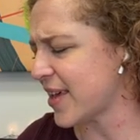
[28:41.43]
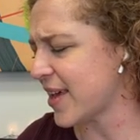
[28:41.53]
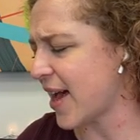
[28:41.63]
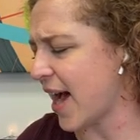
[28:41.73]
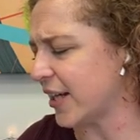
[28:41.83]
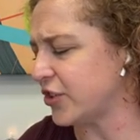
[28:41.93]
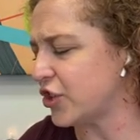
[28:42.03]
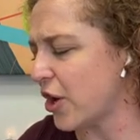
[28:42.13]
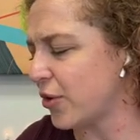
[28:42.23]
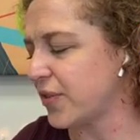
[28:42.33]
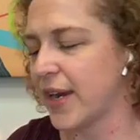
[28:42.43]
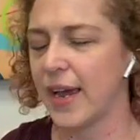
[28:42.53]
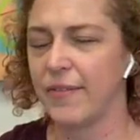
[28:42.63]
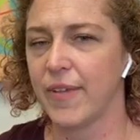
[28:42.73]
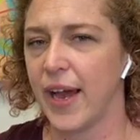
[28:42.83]
I joke that
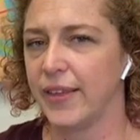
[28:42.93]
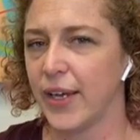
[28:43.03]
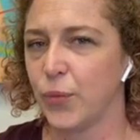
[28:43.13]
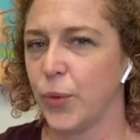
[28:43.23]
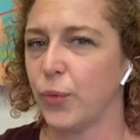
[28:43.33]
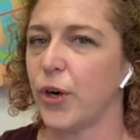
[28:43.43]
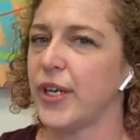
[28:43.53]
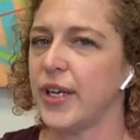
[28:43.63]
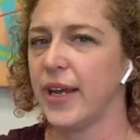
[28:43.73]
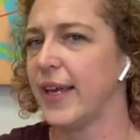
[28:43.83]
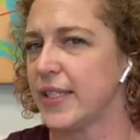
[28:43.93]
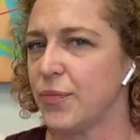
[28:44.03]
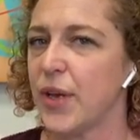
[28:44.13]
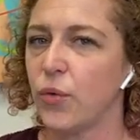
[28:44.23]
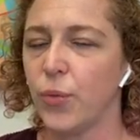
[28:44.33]
I like woodworking. I like to
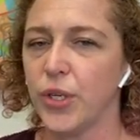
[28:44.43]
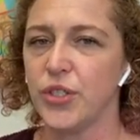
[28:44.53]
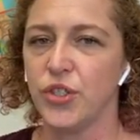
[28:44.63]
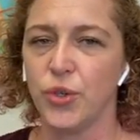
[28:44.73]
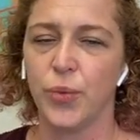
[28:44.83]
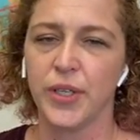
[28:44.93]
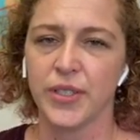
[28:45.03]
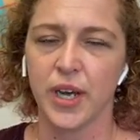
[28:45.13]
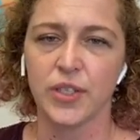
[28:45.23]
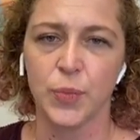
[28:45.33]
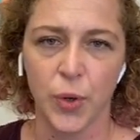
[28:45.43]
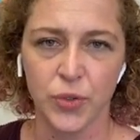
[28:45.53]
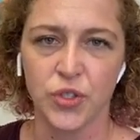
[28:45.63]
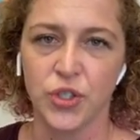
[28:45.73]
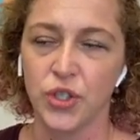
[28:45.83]
make wood do what it's not
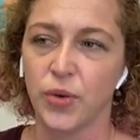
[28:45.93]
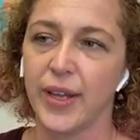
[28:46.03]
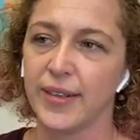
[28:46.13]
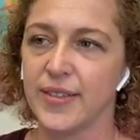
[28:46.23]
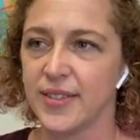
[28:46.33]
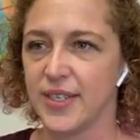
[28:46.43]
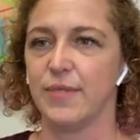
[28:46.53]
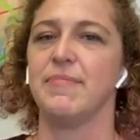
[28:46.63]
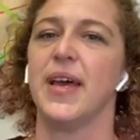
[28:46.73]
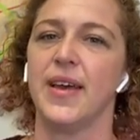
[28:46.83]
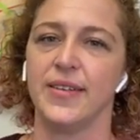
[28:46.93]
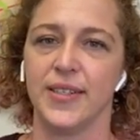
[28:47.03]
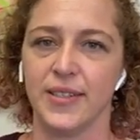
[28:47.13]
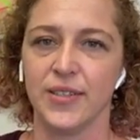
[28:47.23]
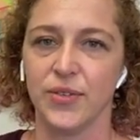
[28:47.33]
supposed to do. I like to steam bend
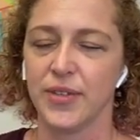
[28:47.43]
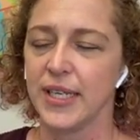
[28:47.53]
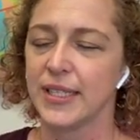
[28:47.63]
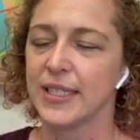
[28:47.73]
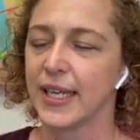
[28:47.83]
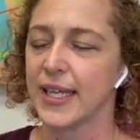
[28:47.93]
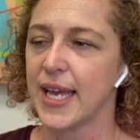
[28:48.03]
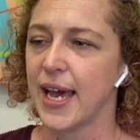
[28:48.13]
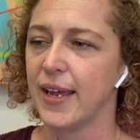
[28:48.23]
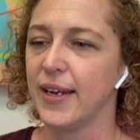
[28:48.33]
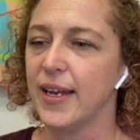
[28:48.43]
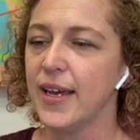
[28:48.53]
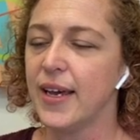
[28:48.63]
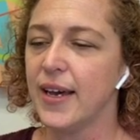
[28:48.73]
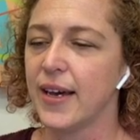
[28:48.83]
and do things like that.
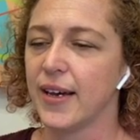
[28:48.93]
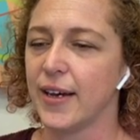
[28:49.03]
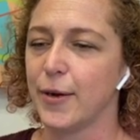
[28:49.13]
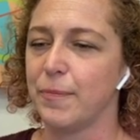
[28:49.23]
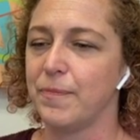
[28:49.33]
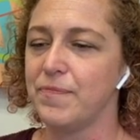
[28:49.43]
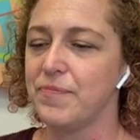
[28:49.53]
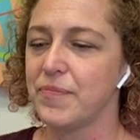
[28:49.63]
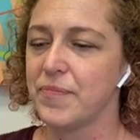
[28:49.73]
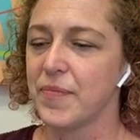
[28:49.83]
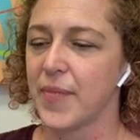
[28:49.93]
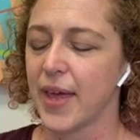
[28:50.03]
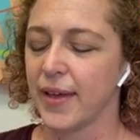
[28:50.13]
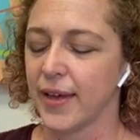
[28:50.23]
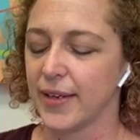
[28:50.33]
Um,
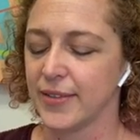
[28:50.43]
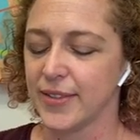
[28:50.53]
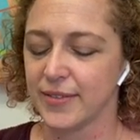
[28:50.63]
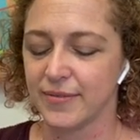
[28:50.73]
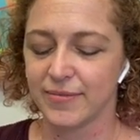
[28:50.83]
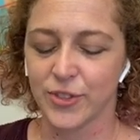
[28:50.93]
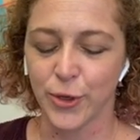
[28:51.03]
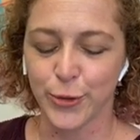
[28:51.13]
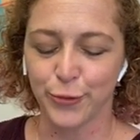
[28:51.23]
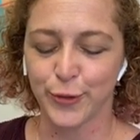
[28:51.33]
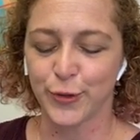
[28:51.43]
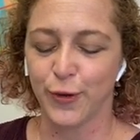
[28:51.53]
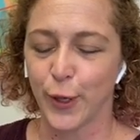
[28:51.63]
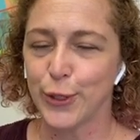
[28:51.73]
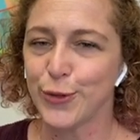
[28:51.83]
and Joseph is
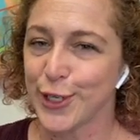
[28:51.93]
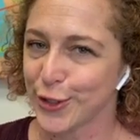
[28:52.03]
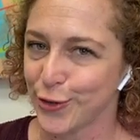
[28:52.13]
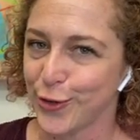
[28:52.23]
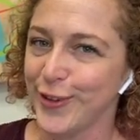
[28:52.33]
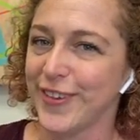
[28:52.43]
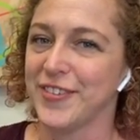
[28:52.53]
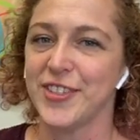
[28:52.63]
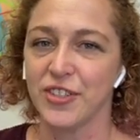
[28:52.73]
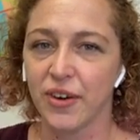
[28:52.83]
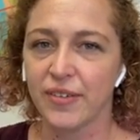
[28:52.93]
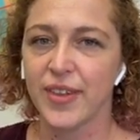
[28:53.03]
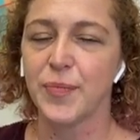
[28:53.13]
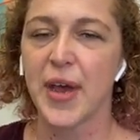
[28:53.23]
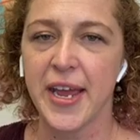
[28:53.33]
very traditional, loves to do
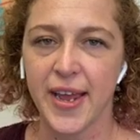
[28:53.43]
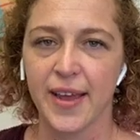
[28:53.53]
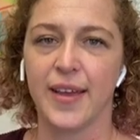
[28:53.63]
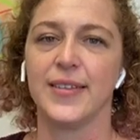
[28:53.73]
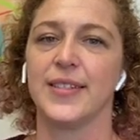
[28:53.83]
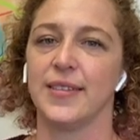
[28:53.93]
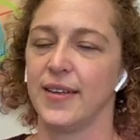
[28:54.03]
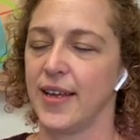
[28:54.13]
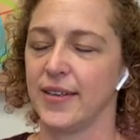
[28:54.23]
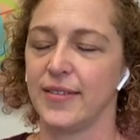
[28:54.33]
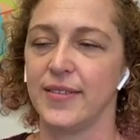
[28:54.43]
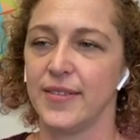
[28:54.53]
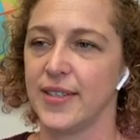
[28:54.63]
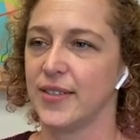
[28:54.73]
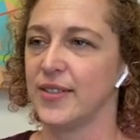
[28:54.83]
everything by hand, and
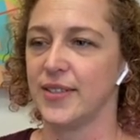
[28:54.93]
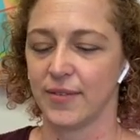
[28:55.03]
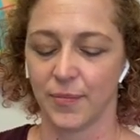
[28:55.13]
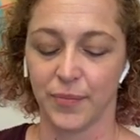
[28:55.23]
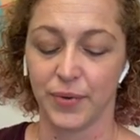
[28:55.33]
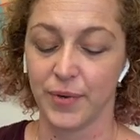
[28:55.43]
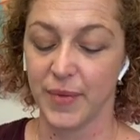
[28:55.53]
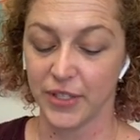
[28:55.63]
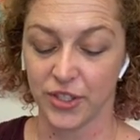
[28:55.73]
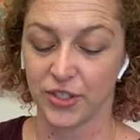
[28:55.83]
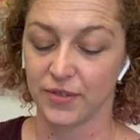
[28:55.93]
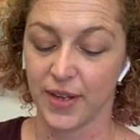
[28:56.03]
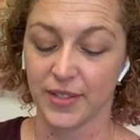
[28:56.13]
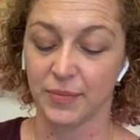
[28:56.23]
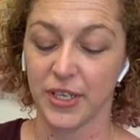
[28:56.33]
does pretty much
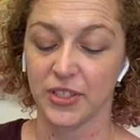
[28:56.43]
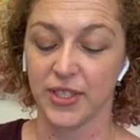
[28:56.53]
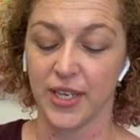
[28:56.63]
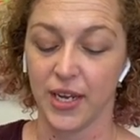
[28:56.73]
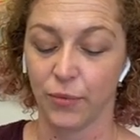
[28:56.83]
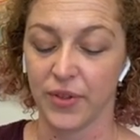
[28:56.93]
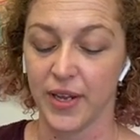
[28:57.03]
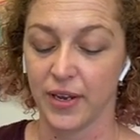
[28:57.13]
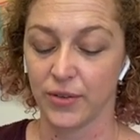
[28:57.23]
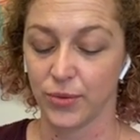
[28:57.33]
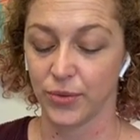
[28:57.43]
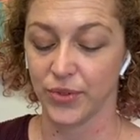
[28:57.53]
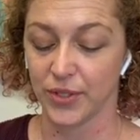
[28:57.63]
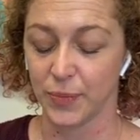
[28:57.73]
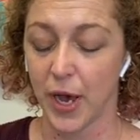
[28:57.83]
as he can with hand tools
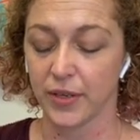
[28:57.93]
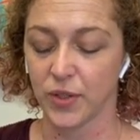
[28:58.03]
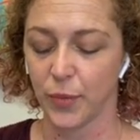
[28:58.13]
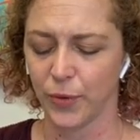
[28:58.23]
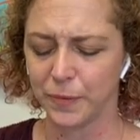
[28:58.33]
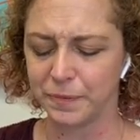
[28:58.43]
as possible.